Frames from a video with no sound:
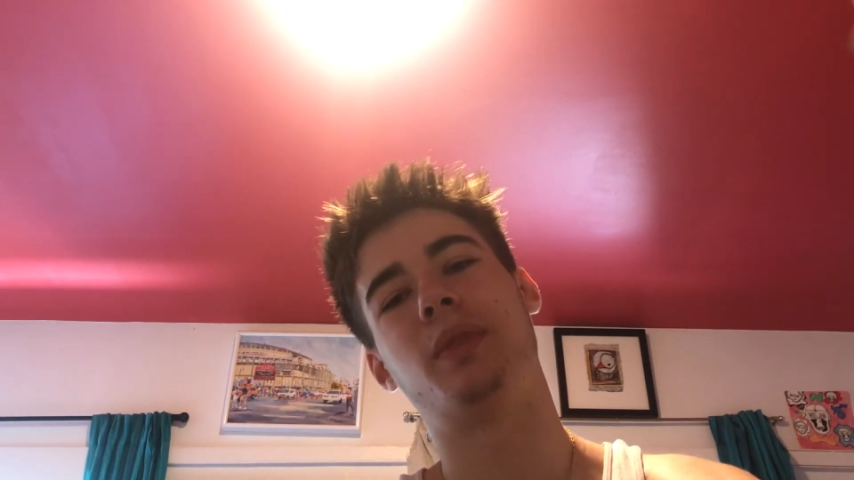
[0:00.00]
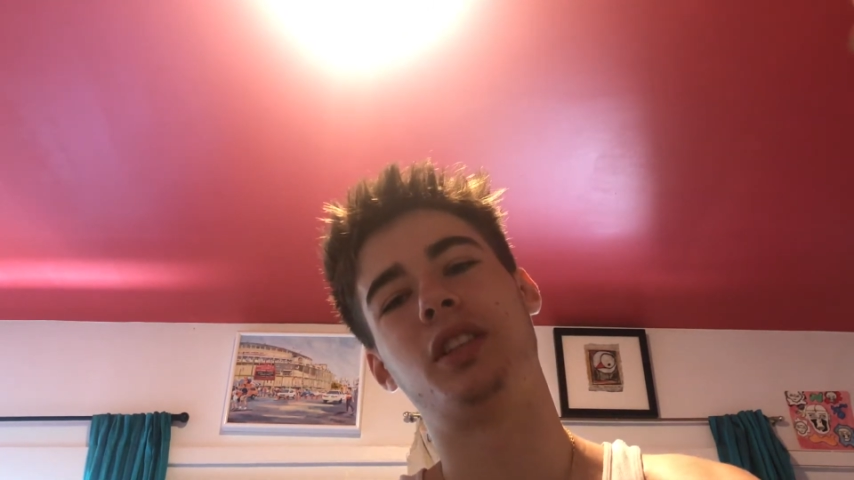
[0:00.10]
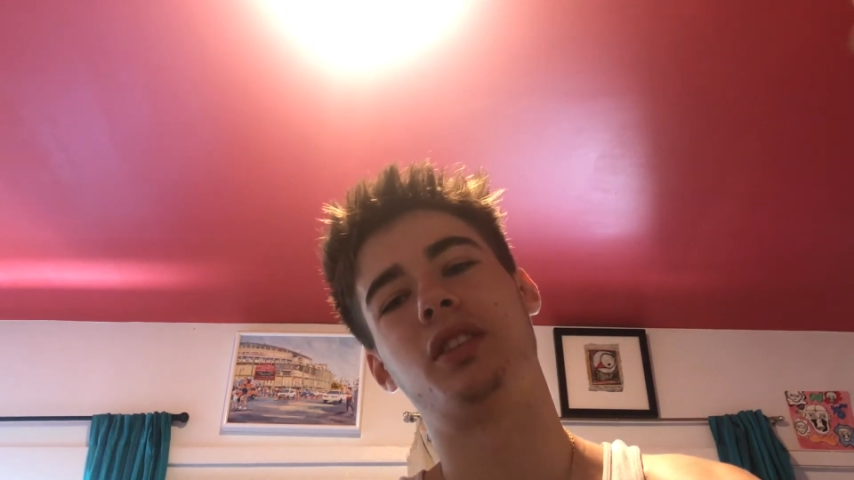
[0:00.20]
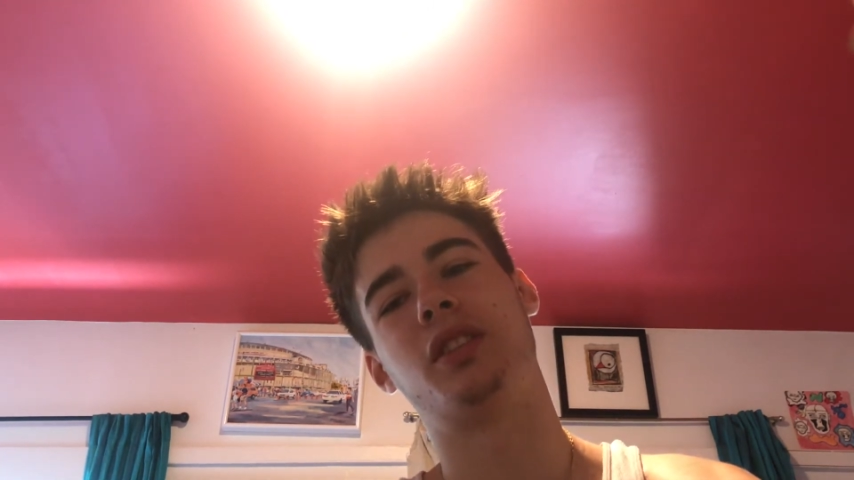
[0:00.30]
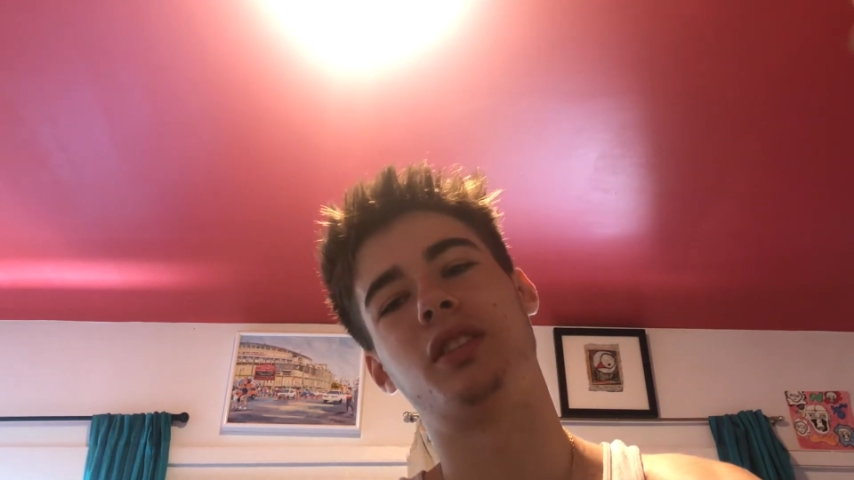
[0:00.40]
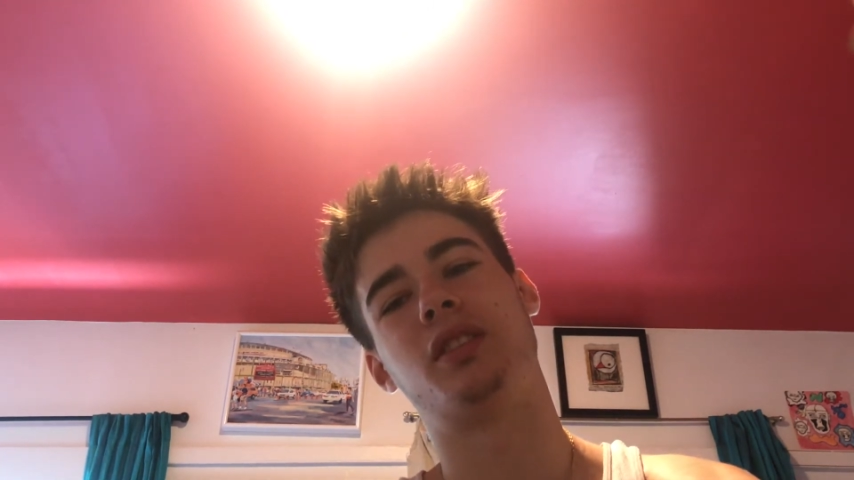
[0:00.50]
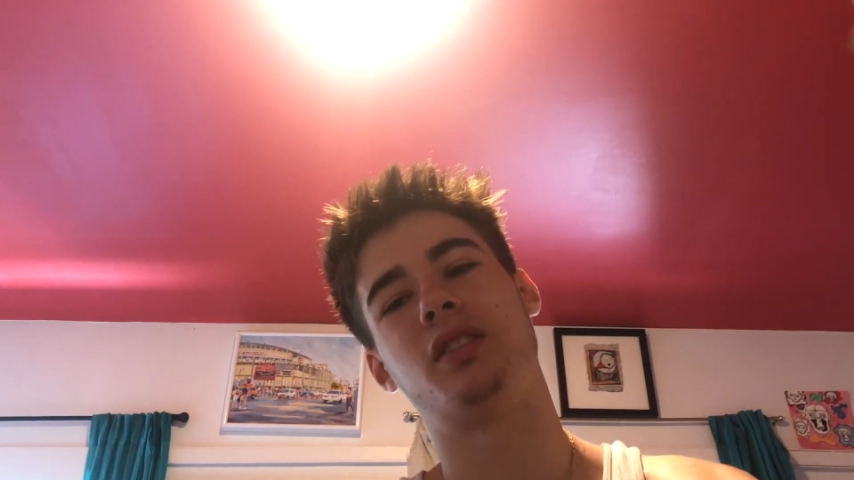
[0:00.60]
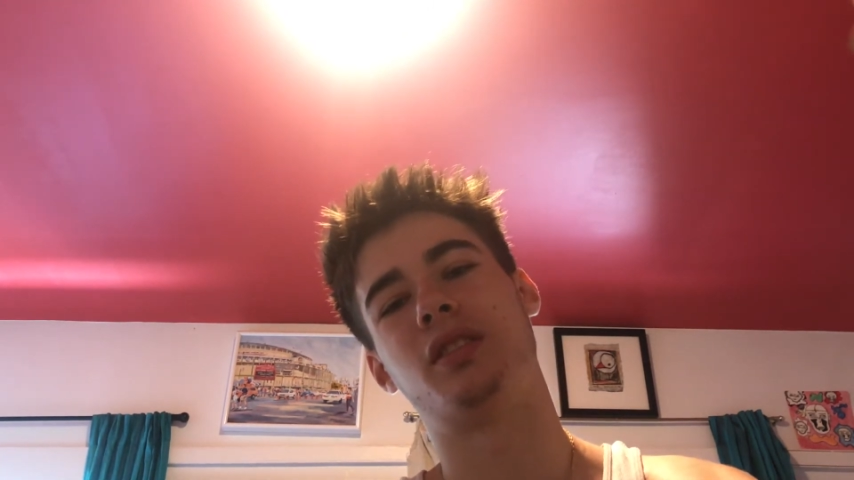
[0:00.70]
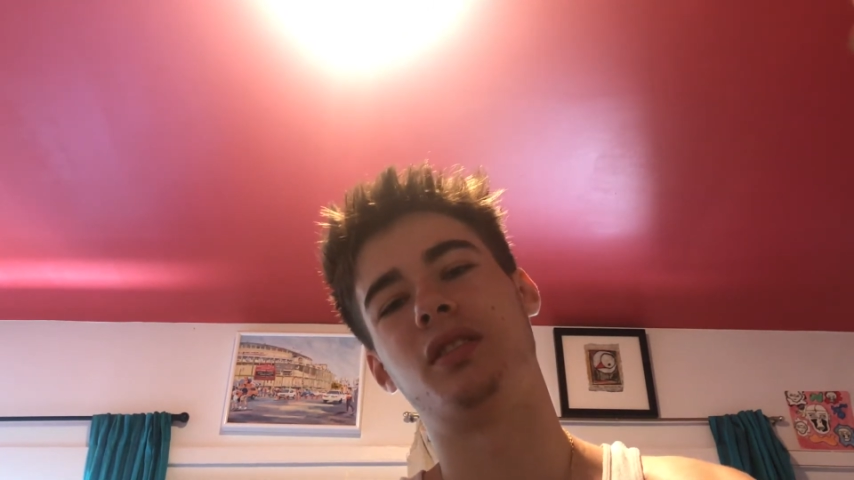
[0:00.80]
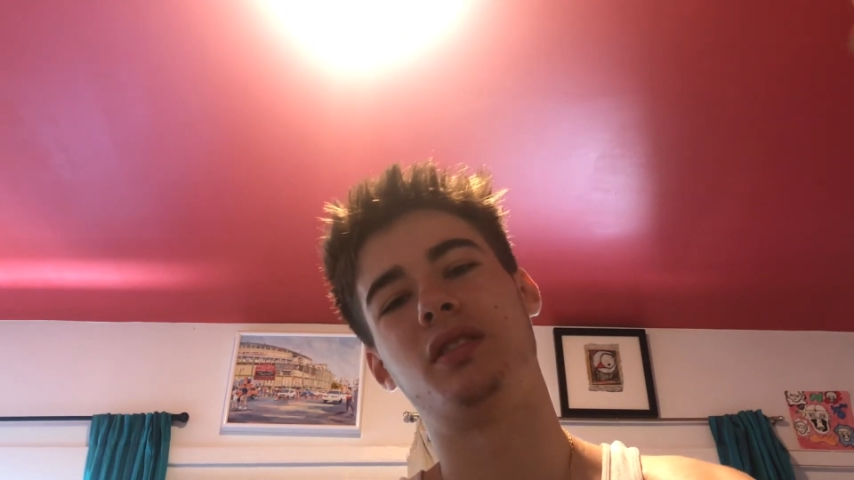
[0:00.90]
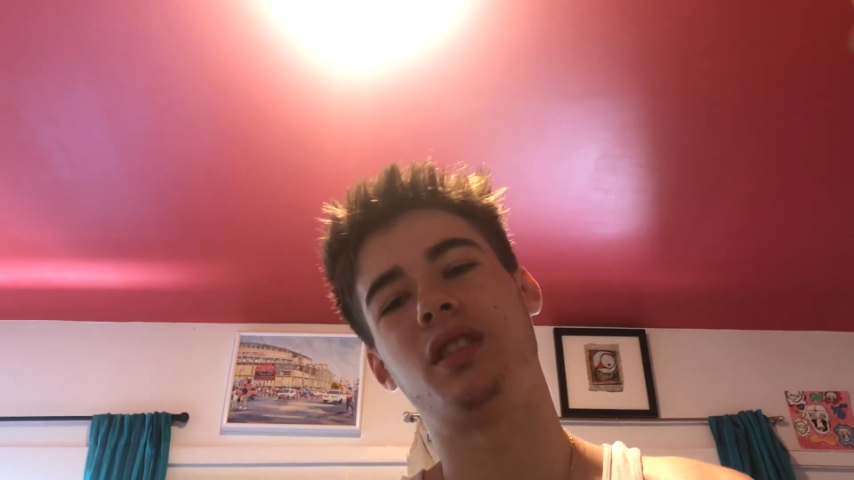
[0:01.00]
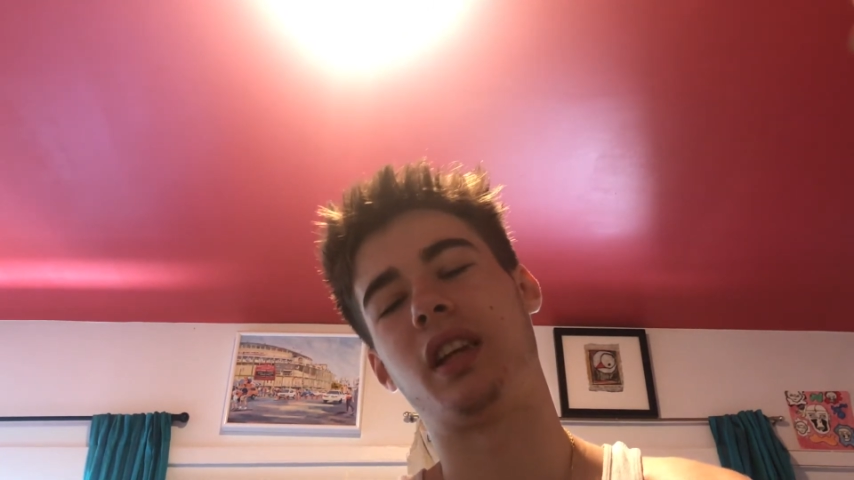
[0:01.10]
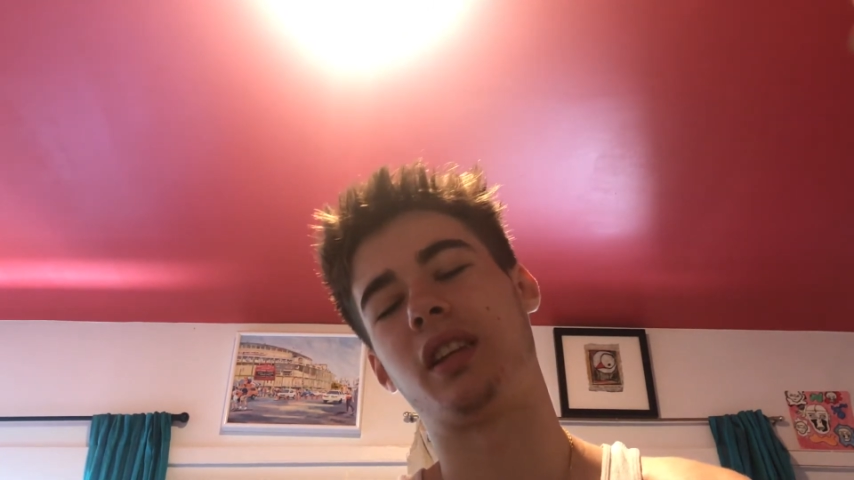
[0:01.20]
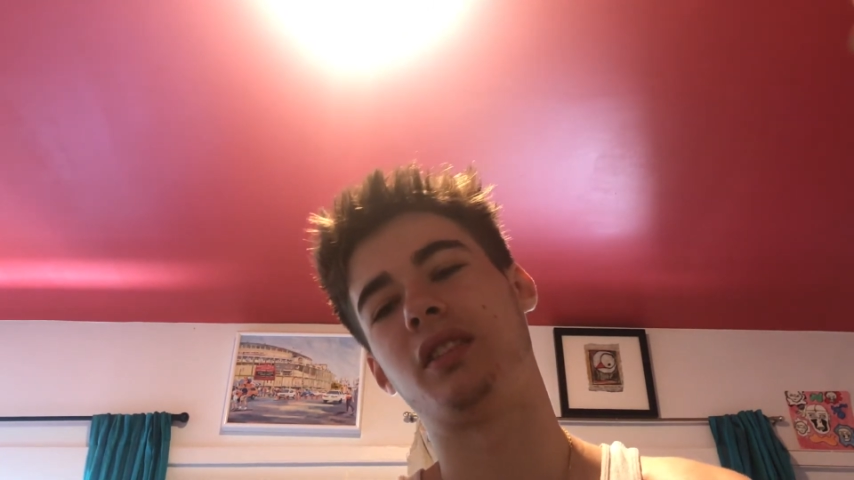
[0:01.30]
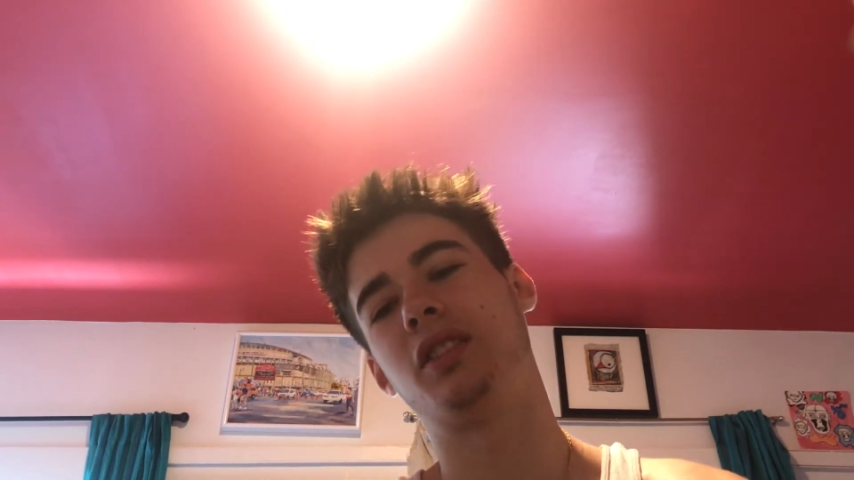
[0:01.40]
make sure it's
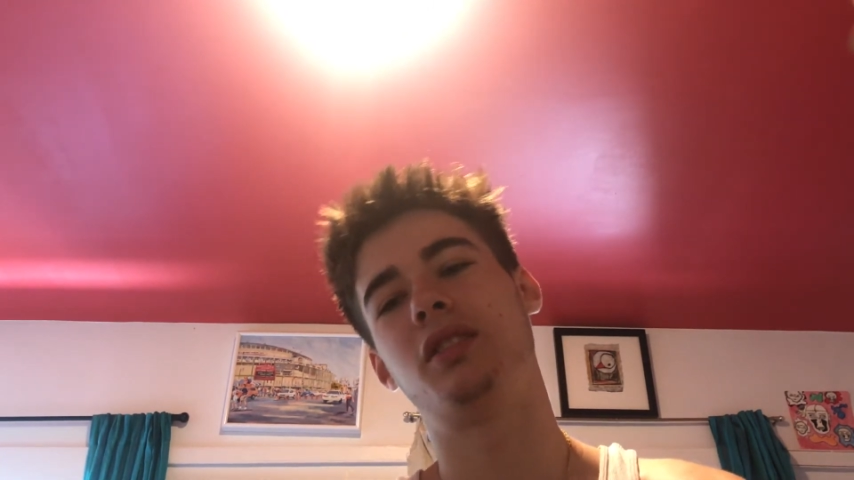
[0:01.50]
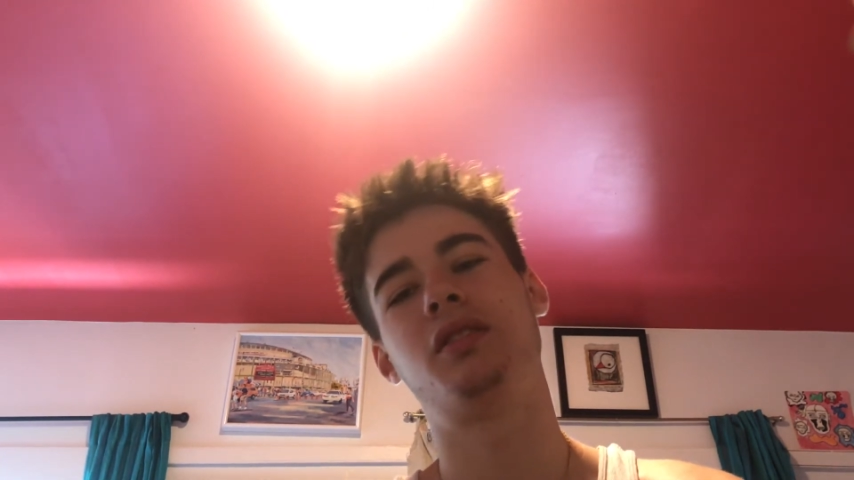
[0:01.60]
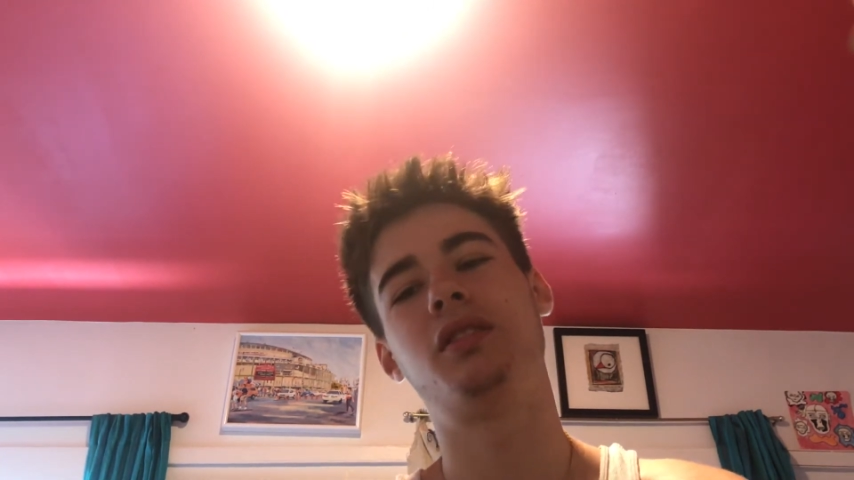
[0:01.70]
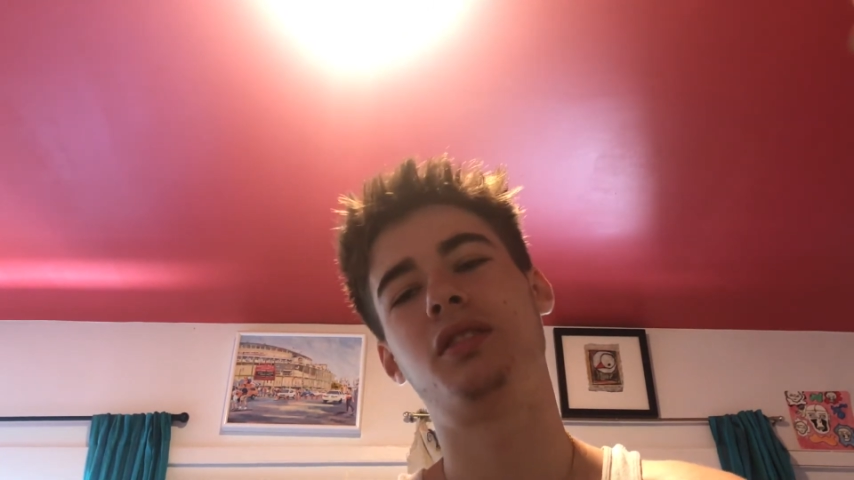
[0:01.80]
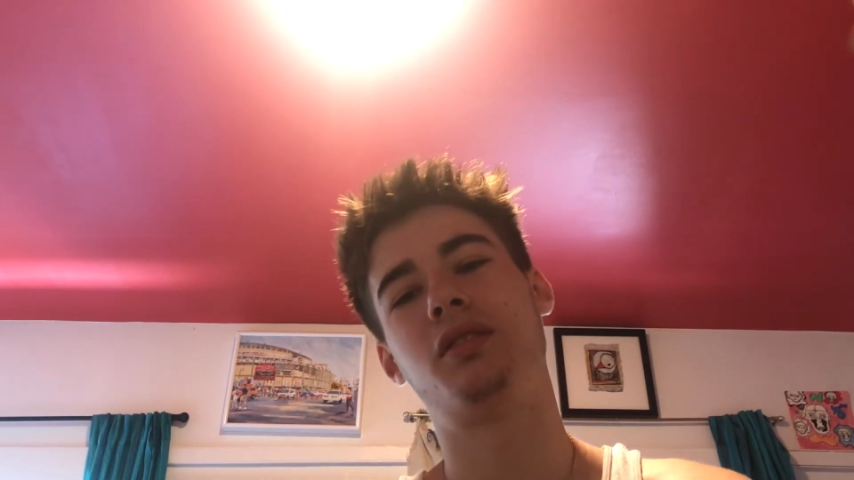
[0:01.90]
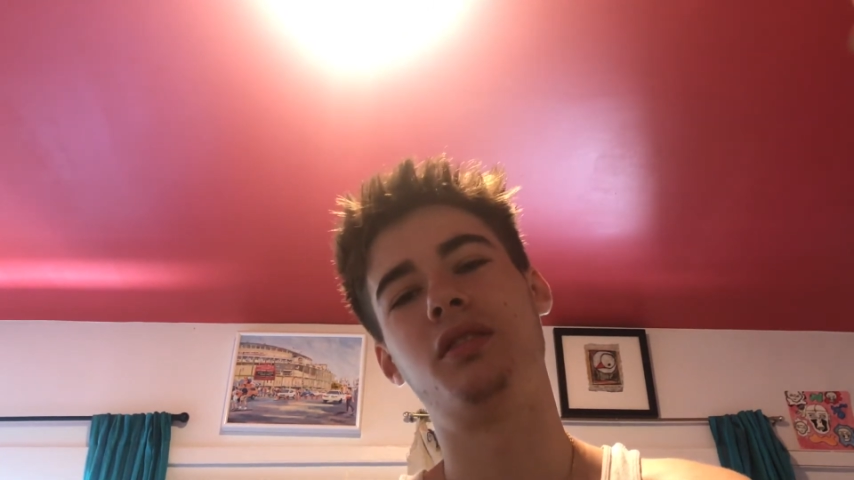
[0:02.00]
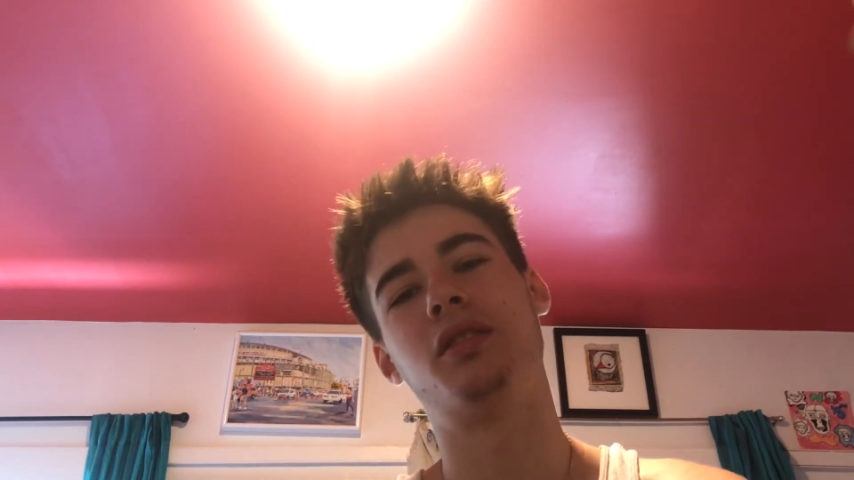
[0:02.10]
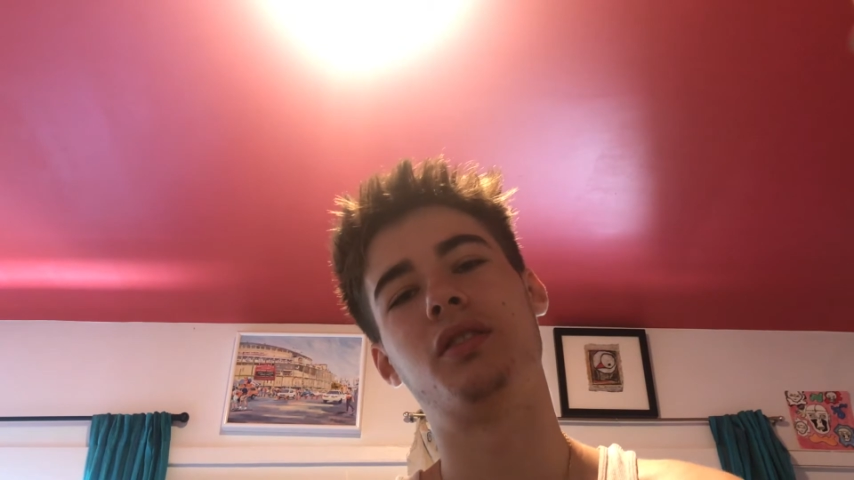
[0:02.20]
like just